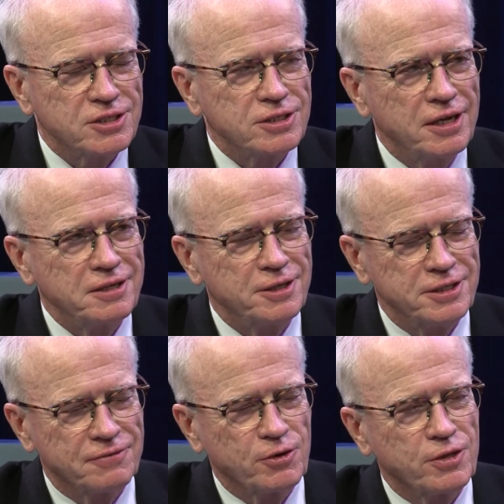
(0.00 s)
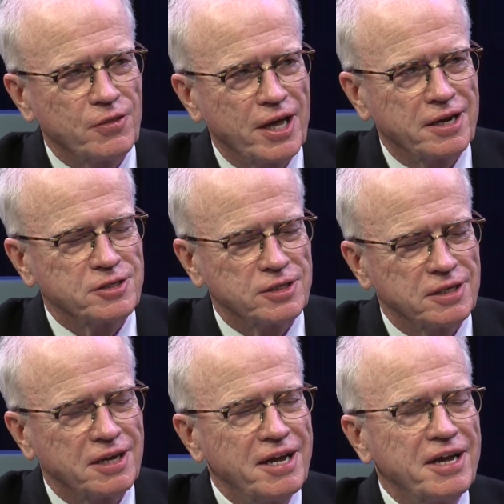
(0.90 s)
slightly different than that, isn't
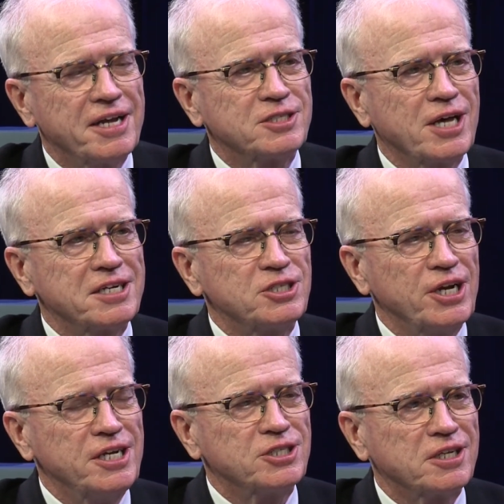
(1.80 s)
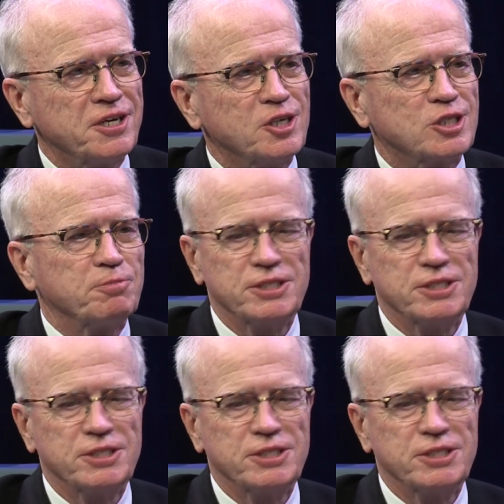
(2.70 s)
it? It's not a change in leadership.